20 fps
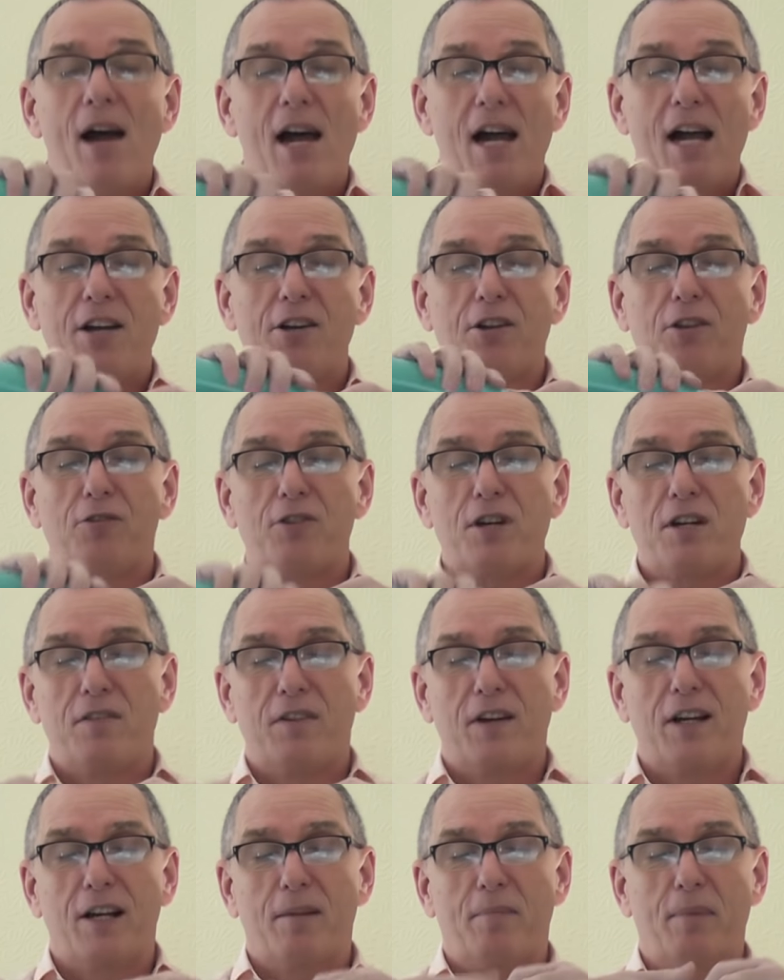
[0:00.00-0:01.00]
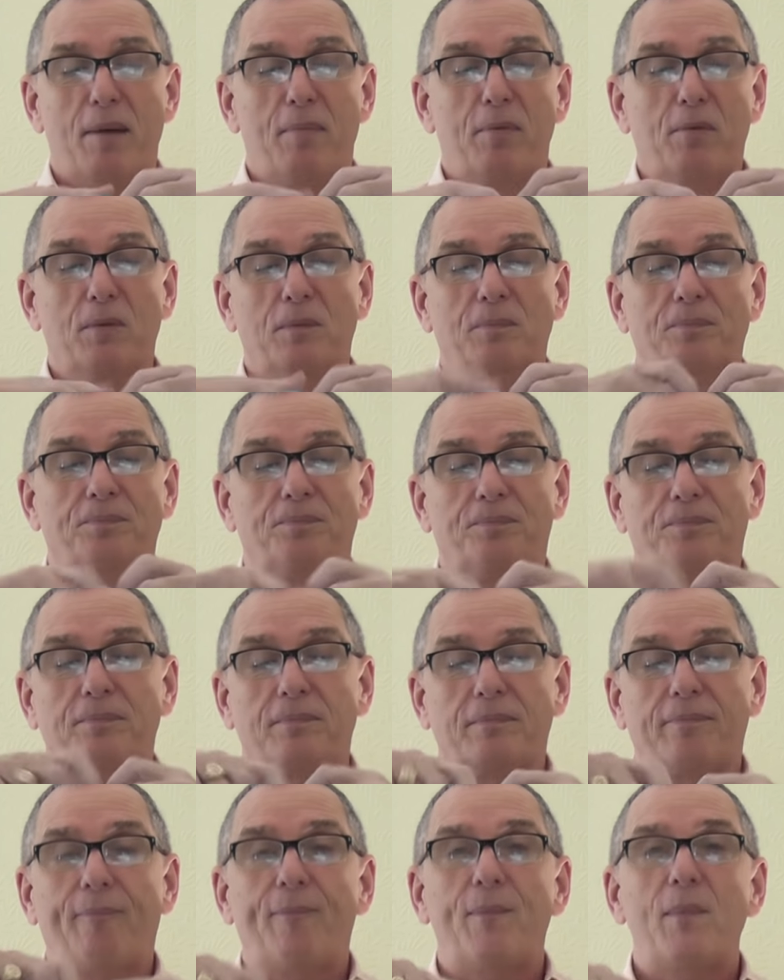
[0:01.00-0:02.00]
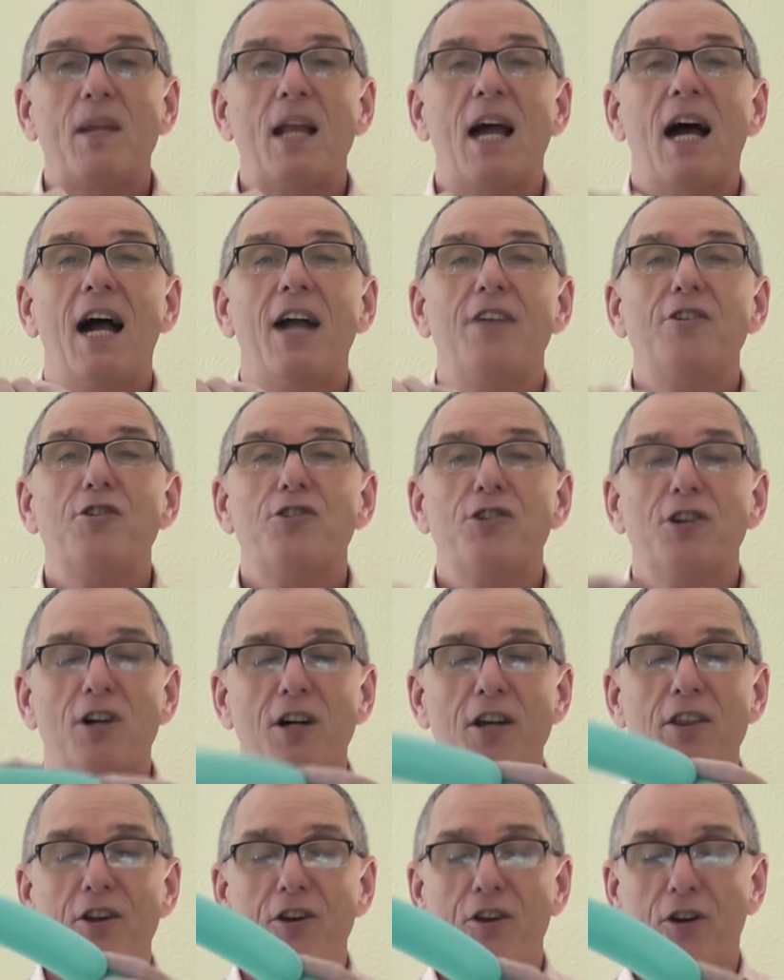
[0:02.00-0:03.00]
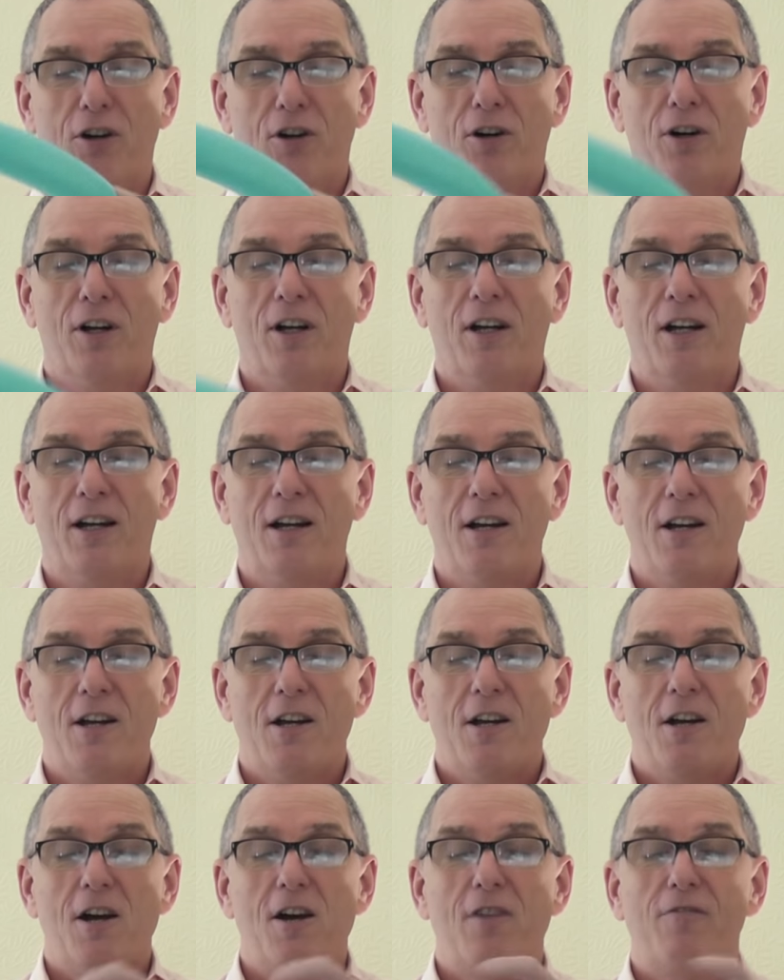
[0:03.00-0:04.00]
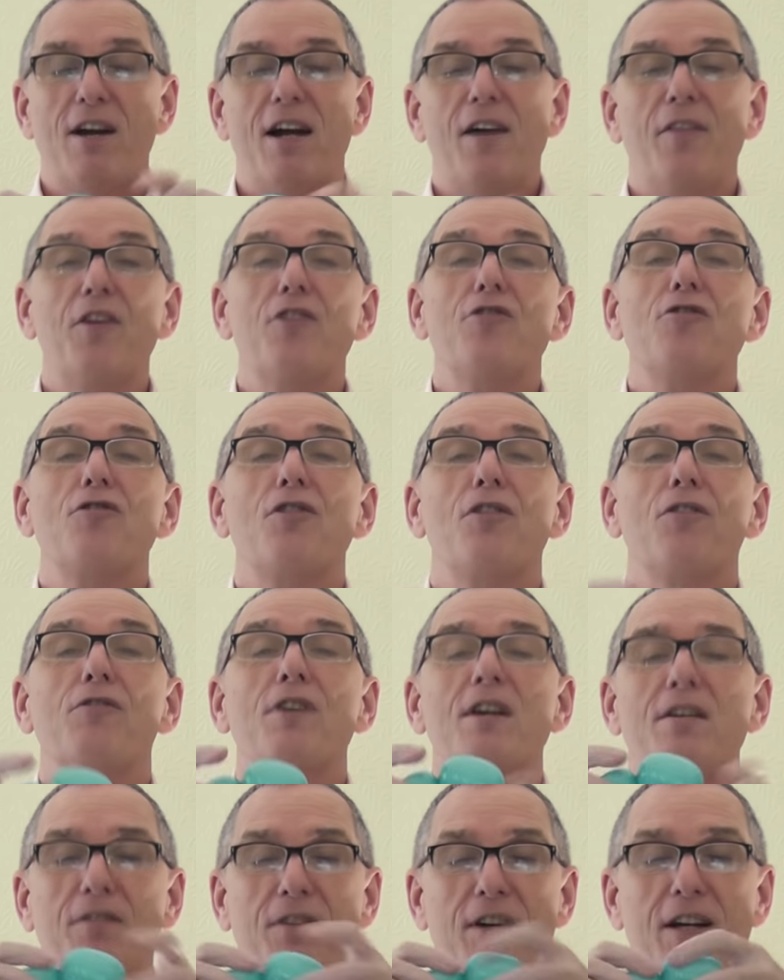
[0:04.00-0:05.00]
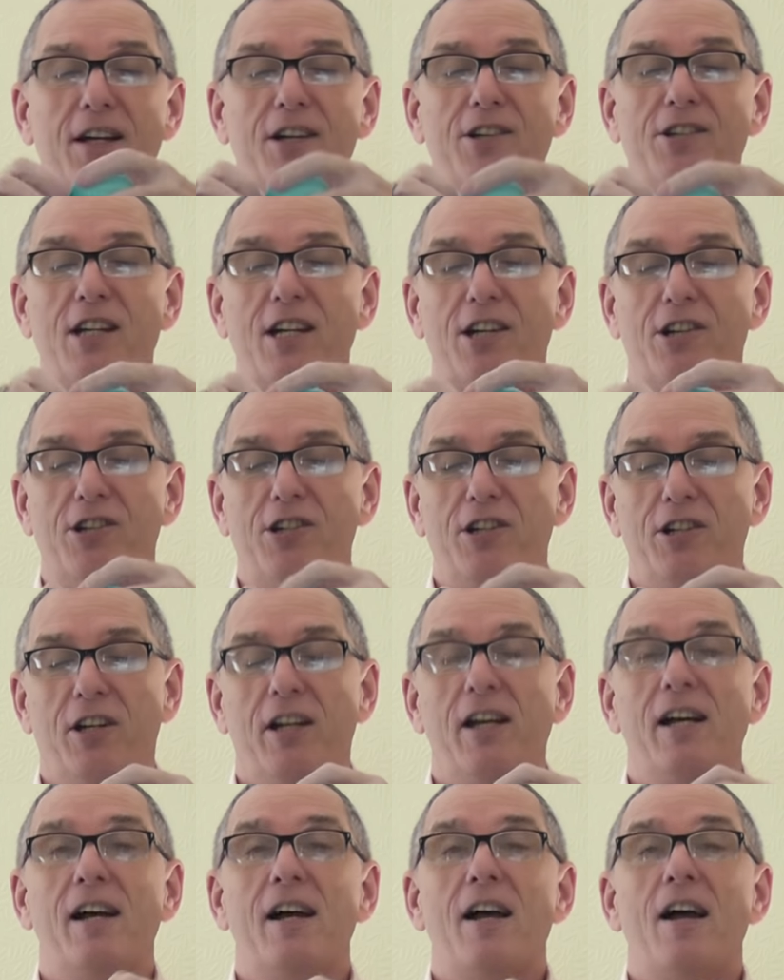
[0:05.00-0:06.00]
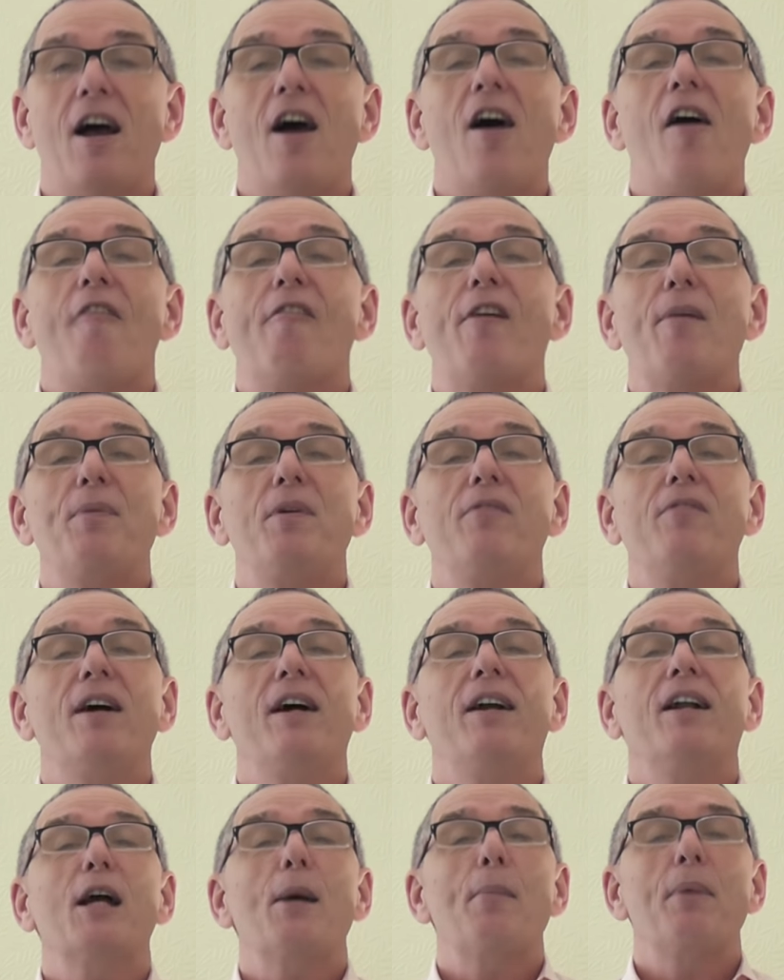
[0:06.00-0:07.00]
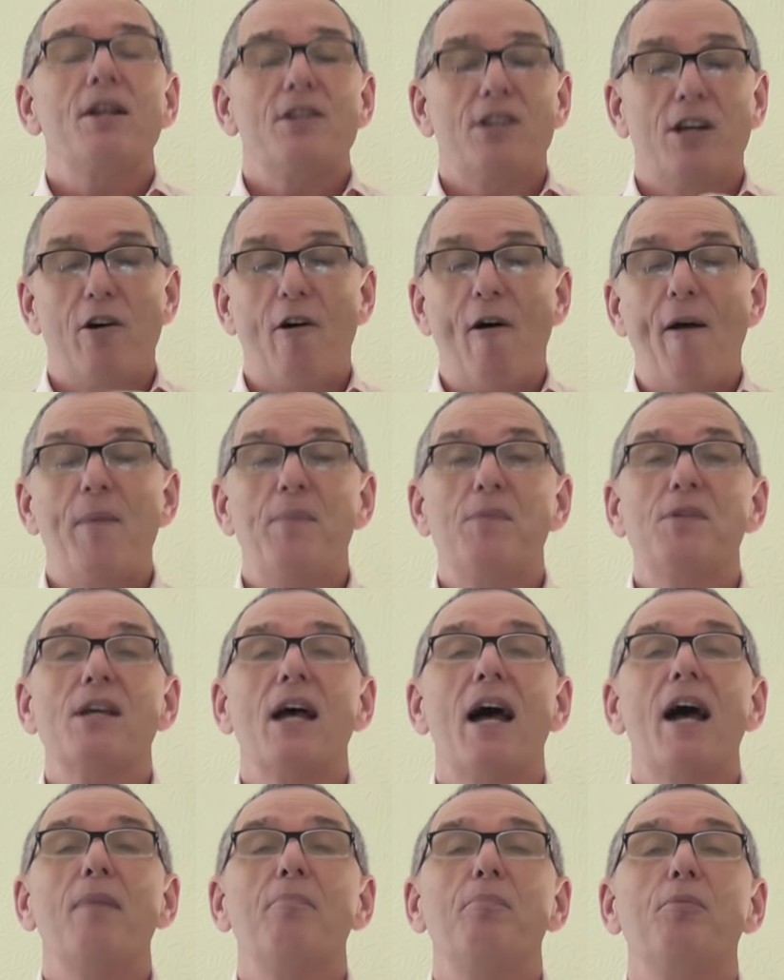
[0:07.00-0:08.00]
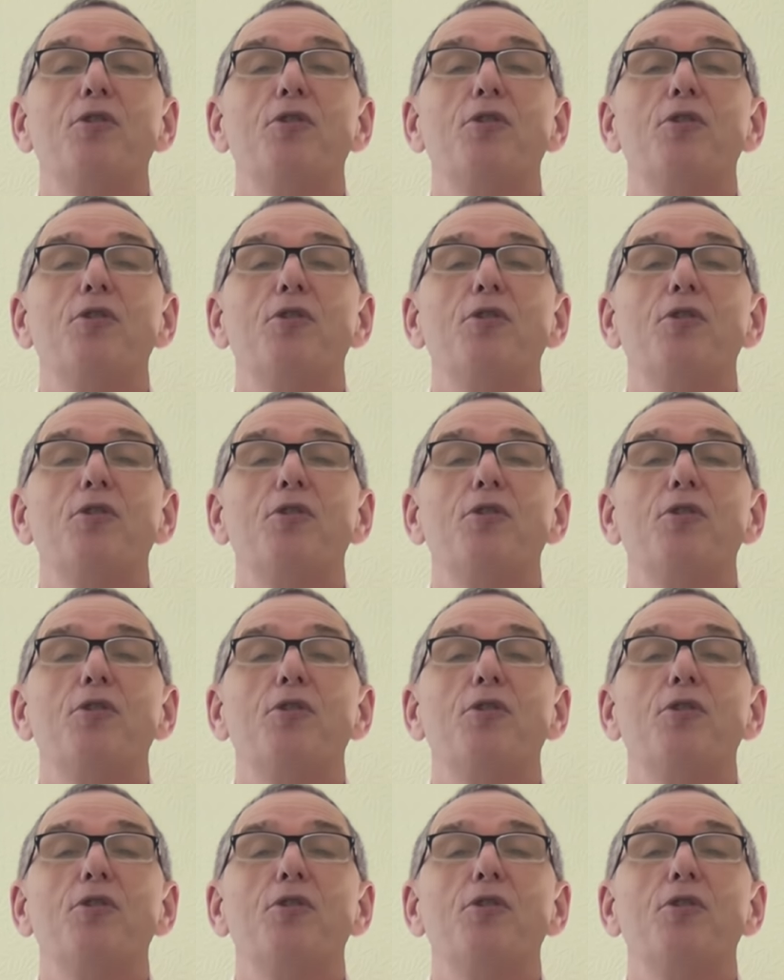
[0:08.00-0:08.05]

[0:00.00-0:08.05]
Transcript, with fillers: and a three finger bubble, and you tie the knot around the three finger section, wrap it round a couple of times and